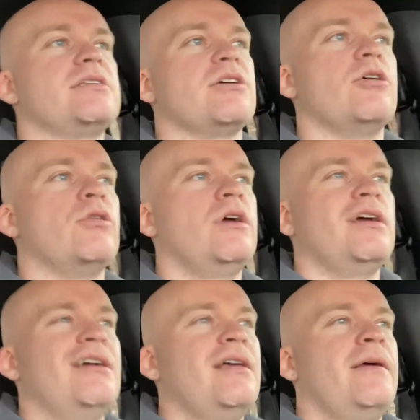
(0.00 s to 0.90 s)
So
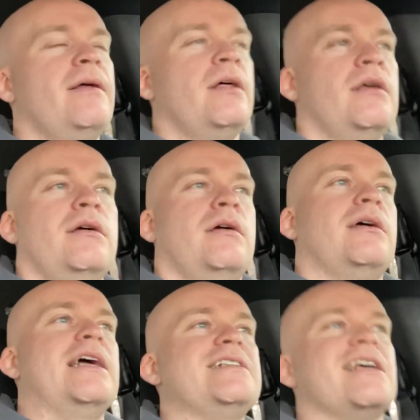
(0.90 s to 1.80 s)

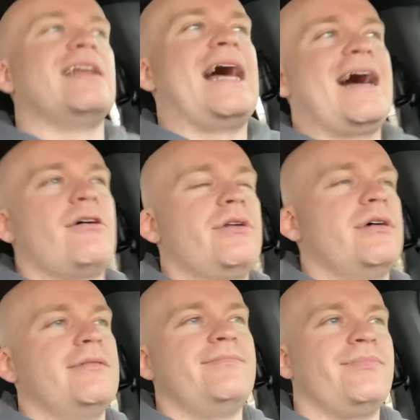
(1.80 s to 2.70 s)
is it loud?
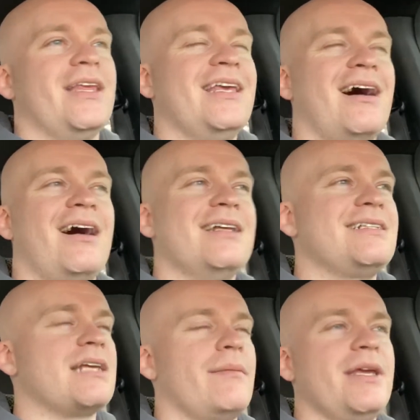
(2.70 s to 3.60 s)

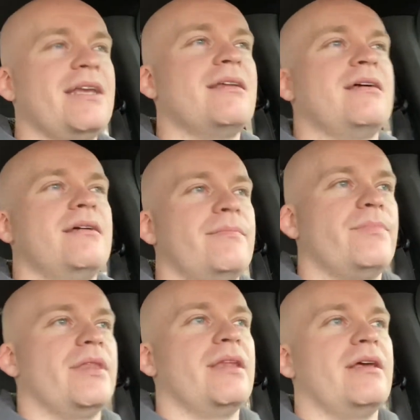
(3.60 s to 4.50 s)
I
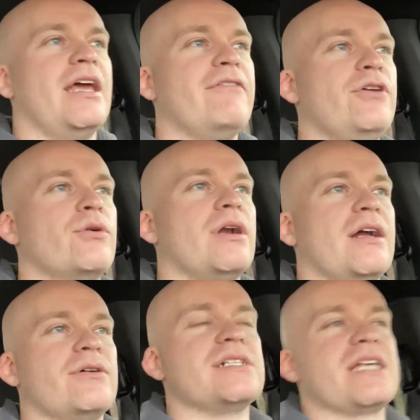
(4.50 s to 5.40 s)
mean, if you were
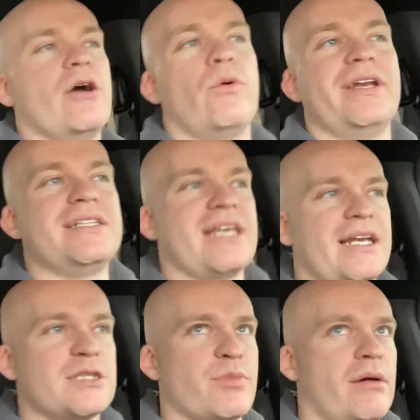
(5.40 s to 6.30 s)
like on a scale 1 to
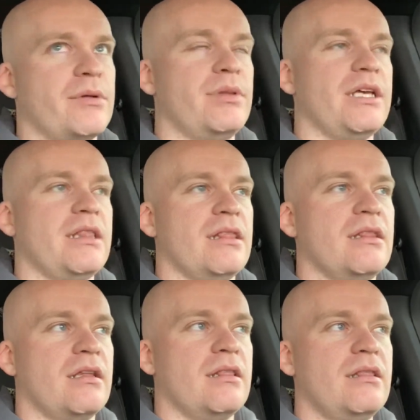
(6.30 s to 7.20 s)
10, it's probably
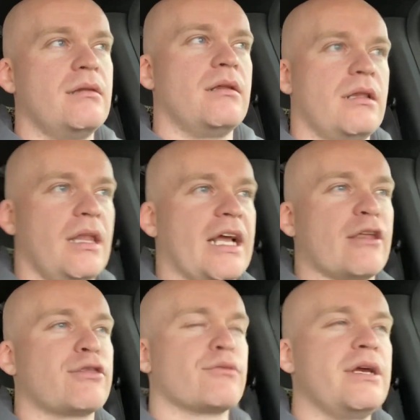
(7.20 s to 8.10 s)
like
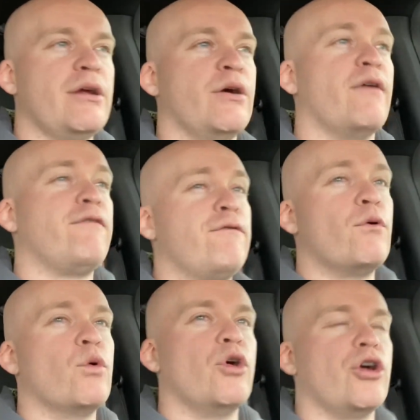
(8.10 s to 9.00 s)
a 3 or a
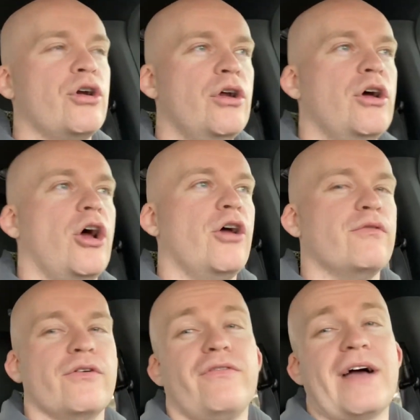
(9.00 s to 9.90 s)
4
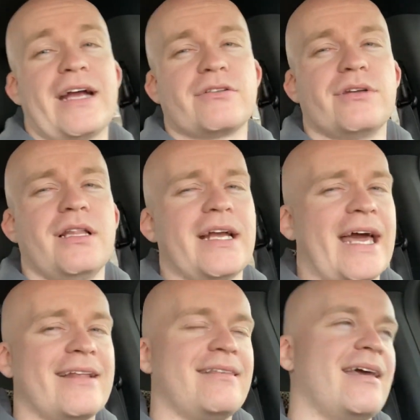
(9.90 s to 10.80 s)
over factory, like
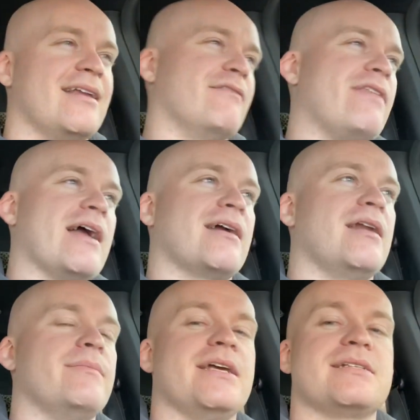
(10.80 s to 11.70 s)
out of 10, if that
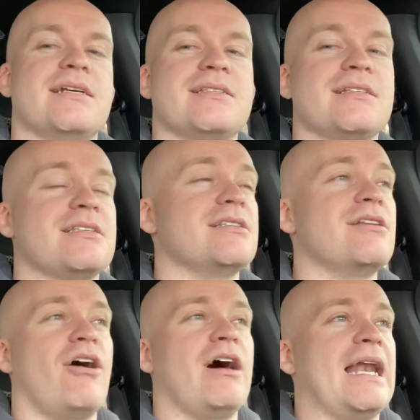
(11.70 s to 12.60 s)
kind of makes sense. It's
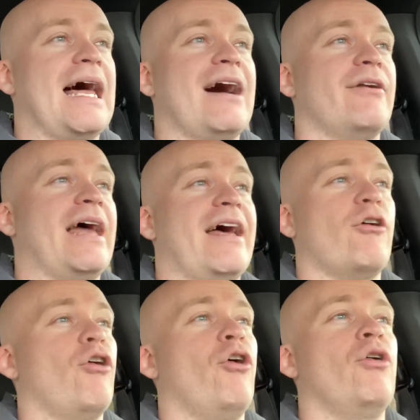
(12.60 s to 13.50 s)
not loud at
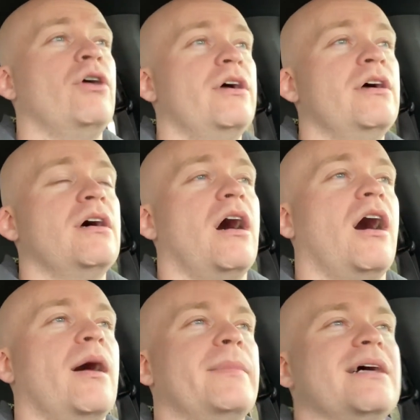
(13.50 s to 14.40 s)
all.
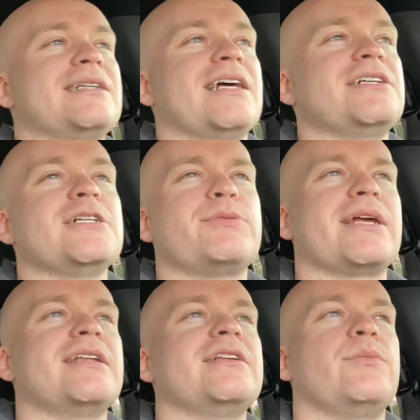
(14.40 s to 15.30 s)
I was actually
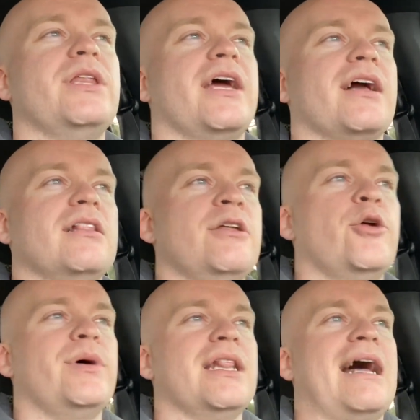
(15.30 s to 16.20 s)
expecting it to be like a
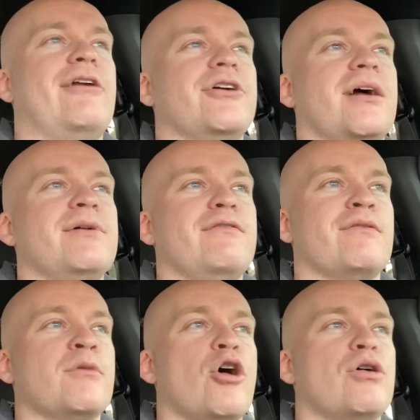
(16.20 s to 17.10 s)
little bit louder coming
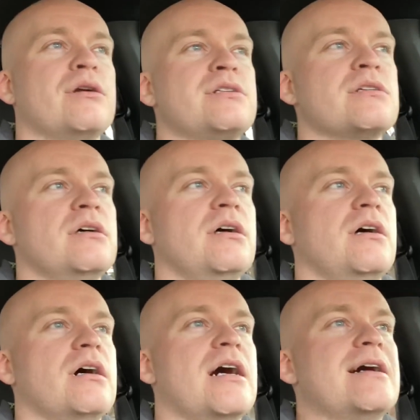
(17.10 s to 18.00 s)
from cars,
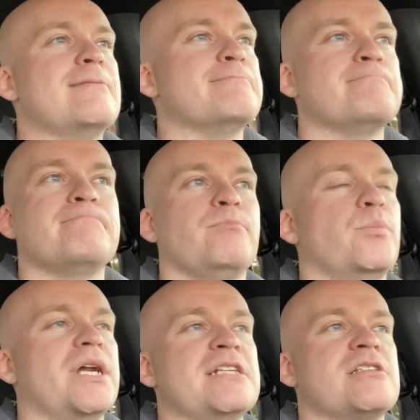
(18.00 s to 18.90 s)

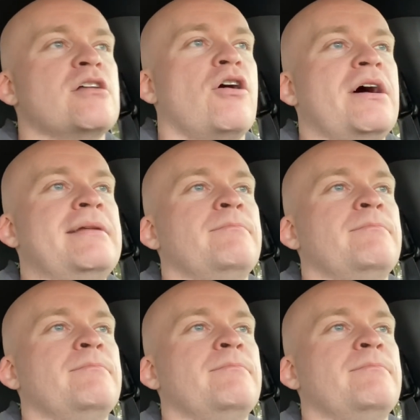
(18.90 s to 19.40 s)
but it's not.